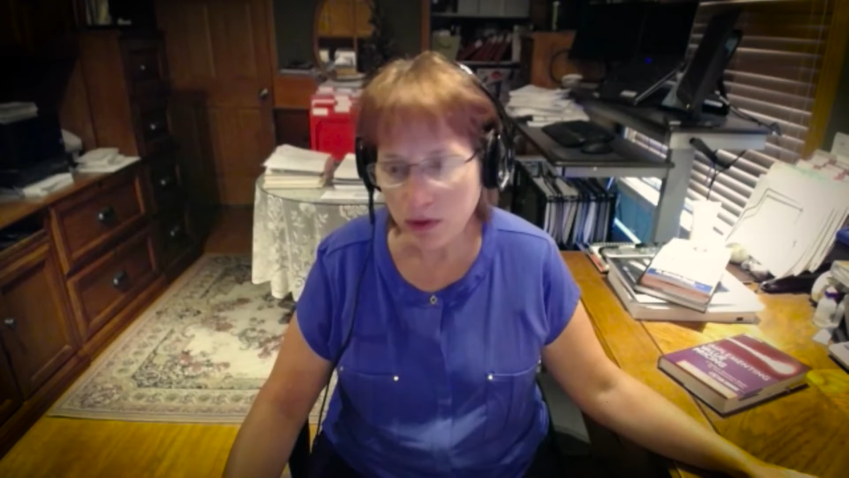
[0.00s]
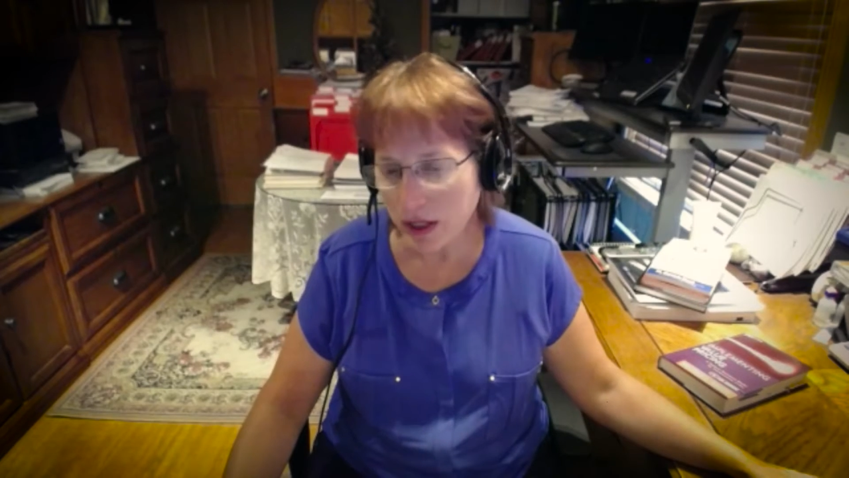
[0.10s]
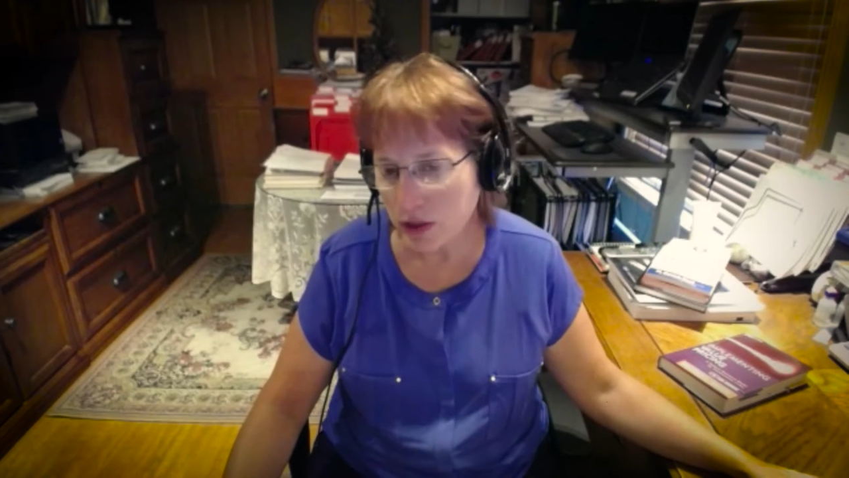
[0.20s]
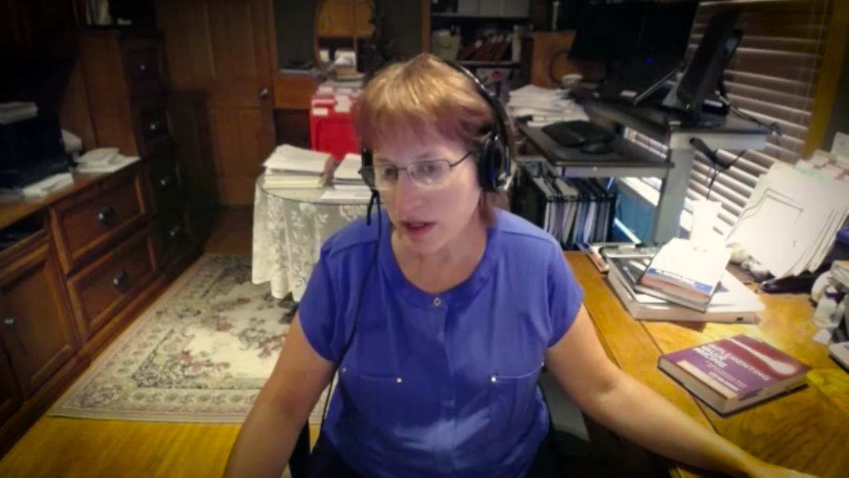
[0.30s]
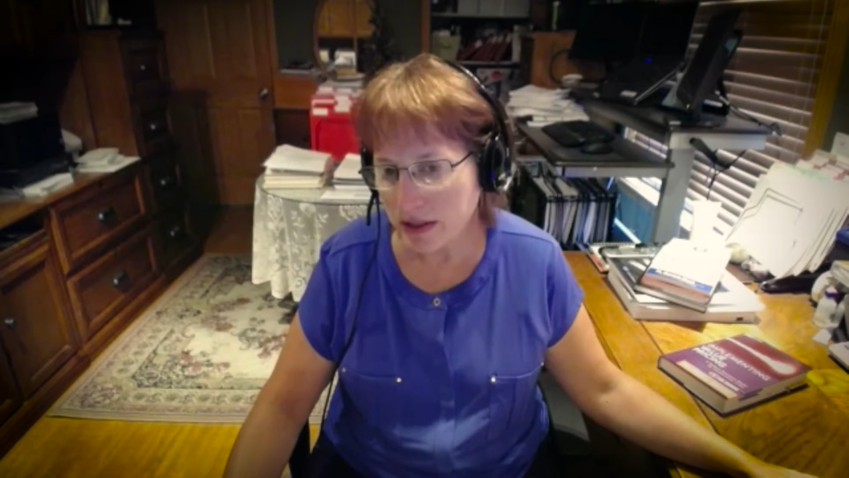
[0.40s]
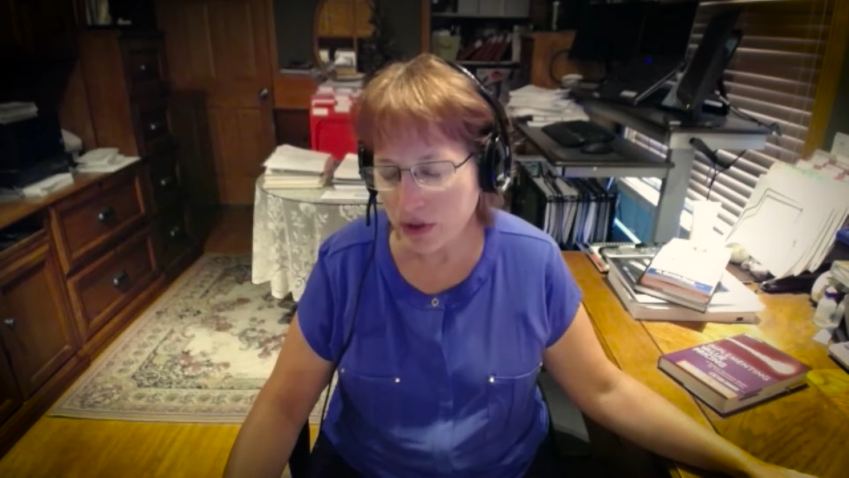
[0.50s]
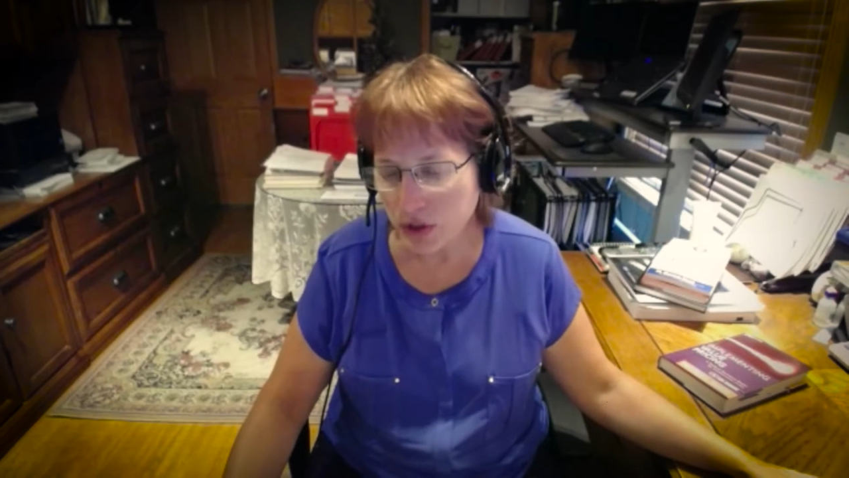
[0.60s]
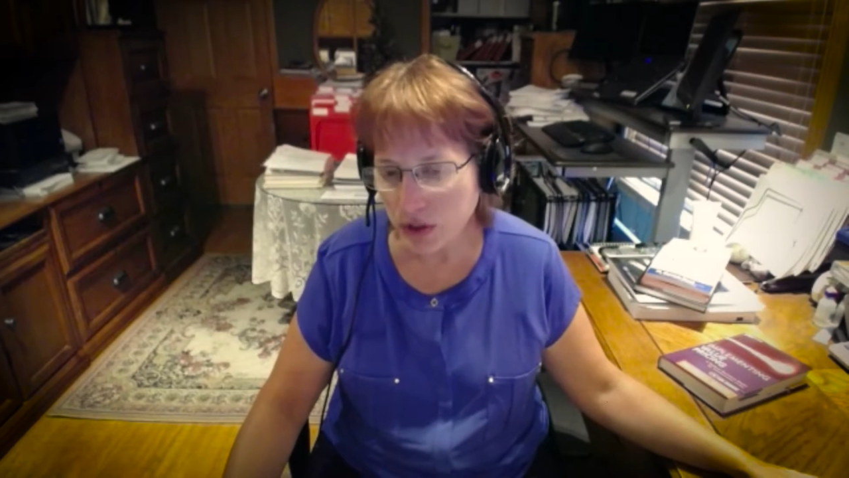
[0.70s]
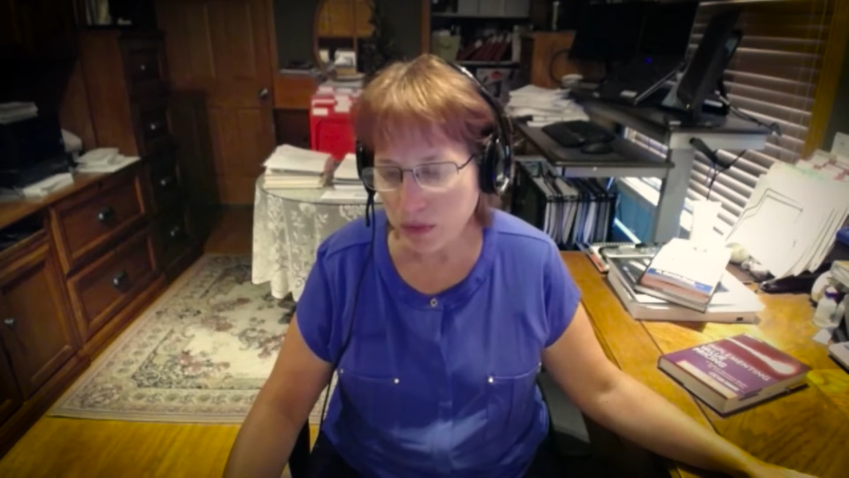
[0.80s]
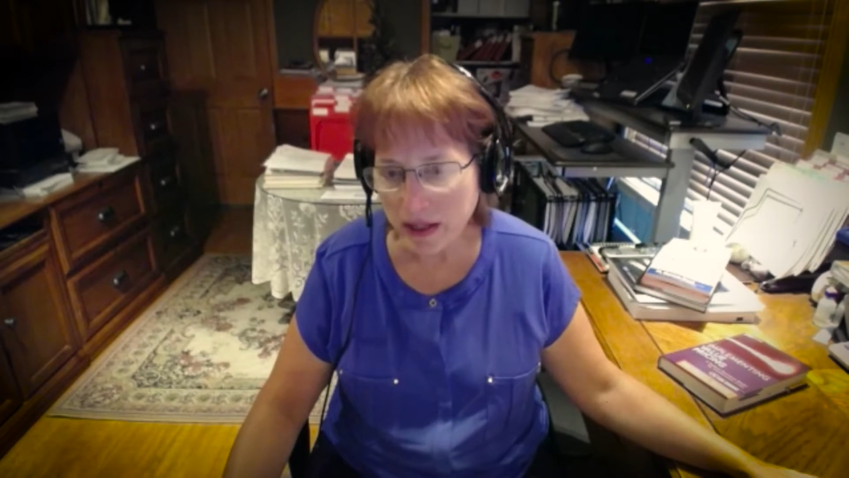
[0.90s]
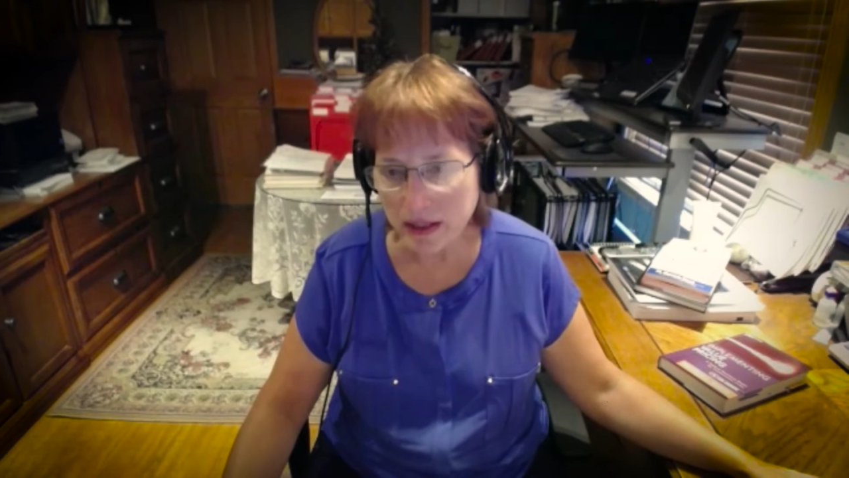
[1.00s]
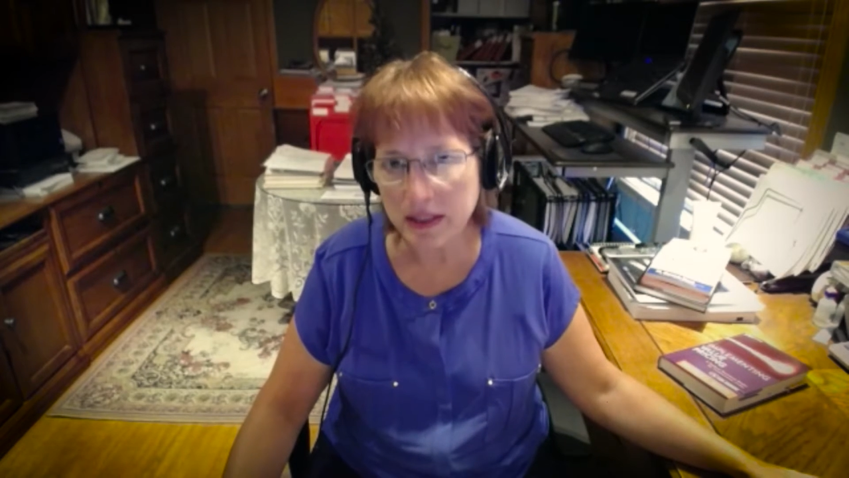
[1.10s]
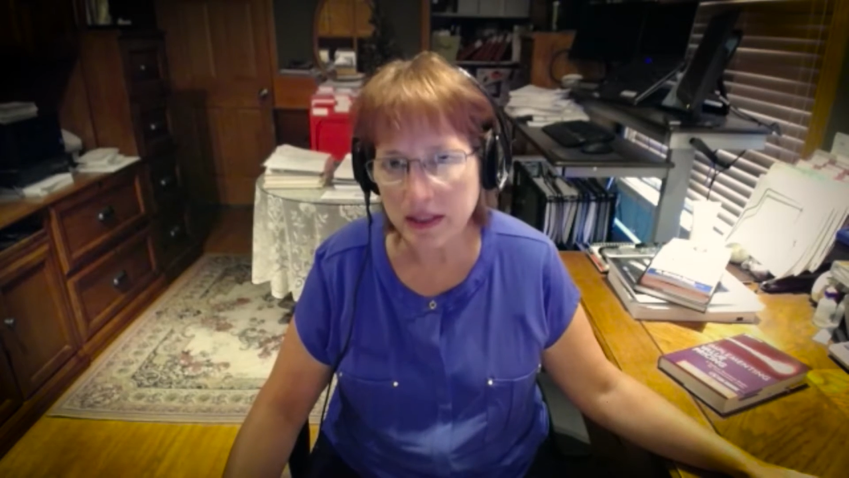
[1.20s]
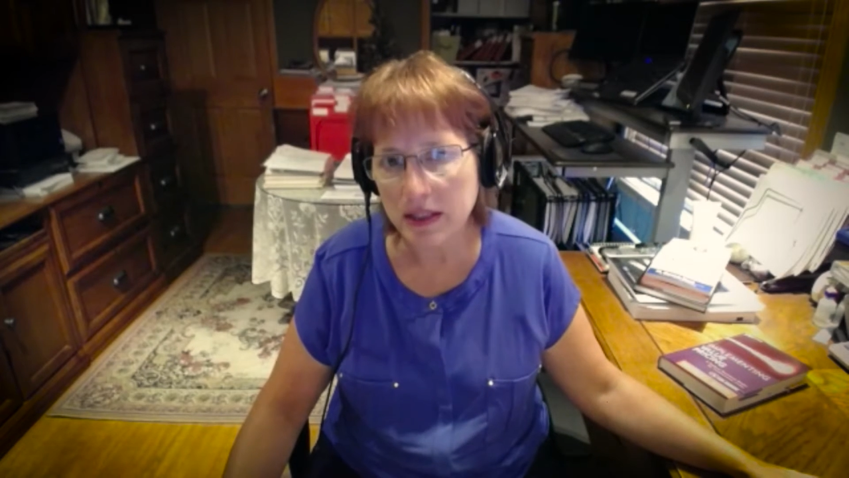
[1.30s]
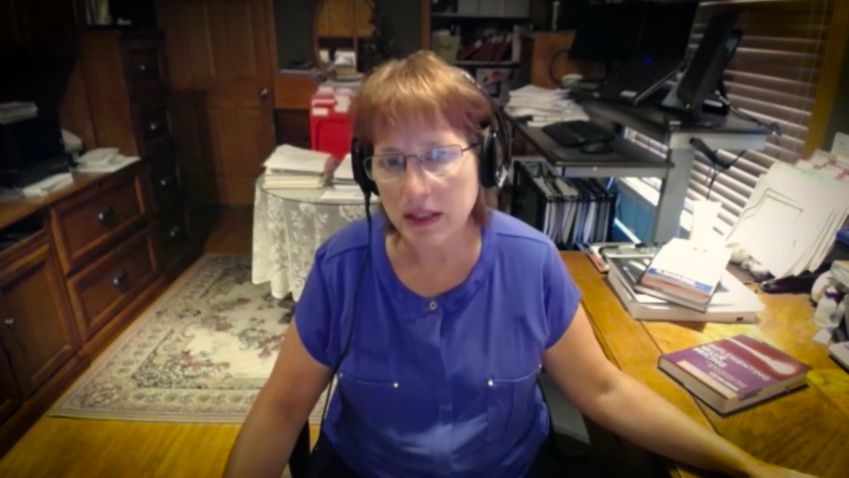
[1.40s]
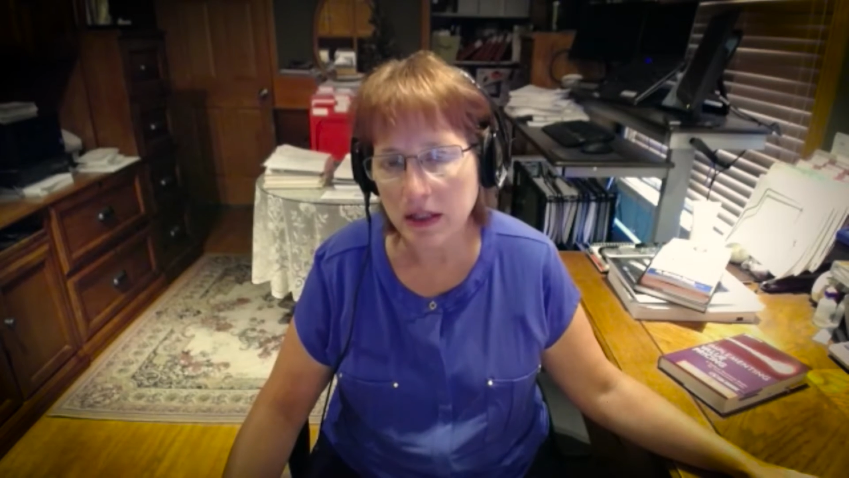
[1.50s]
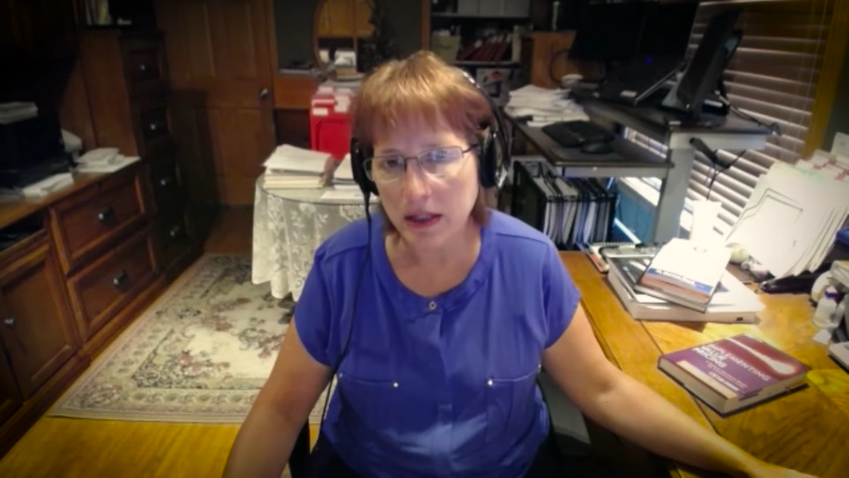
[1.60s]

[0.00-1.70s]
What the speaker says: do I transition my existing